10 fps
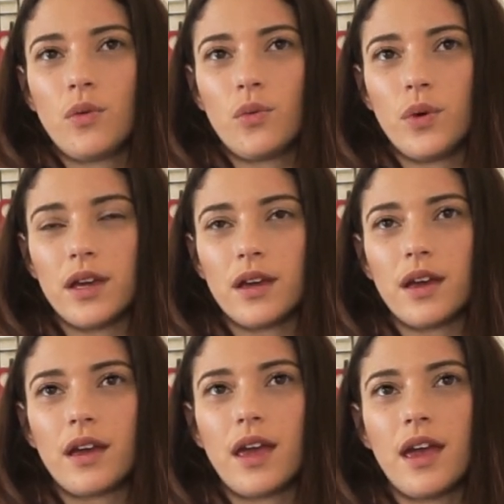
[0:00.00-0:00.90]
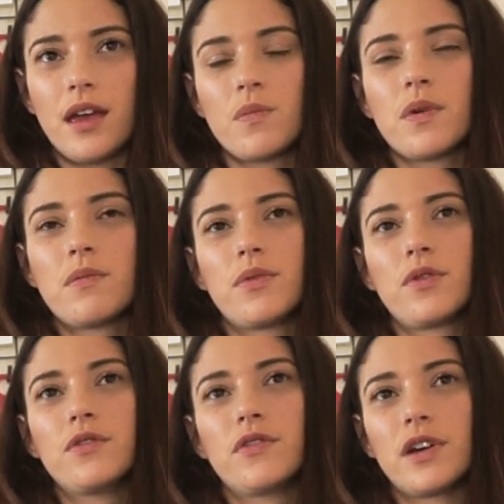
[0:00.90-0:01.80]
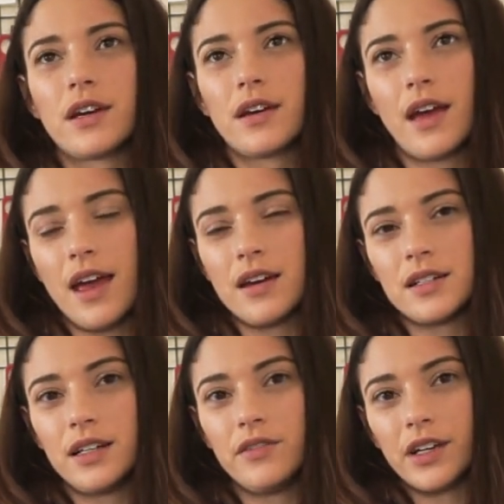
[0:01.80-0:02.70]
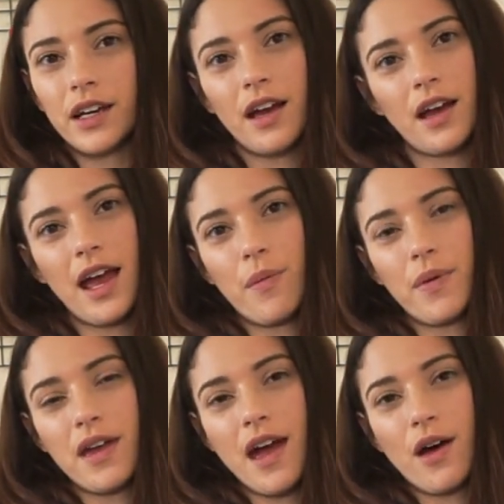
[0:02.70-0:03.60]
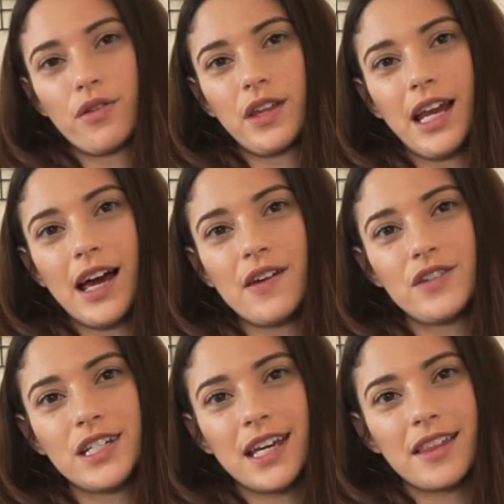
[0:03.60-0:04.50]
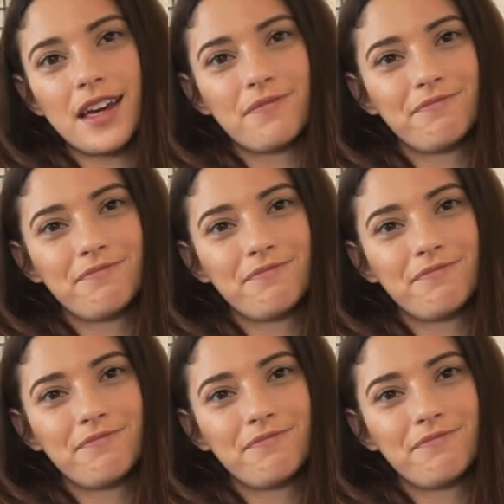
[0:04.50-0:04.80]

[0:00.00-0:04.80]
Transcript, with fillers: we can keep improving and living a happy, healthy life together.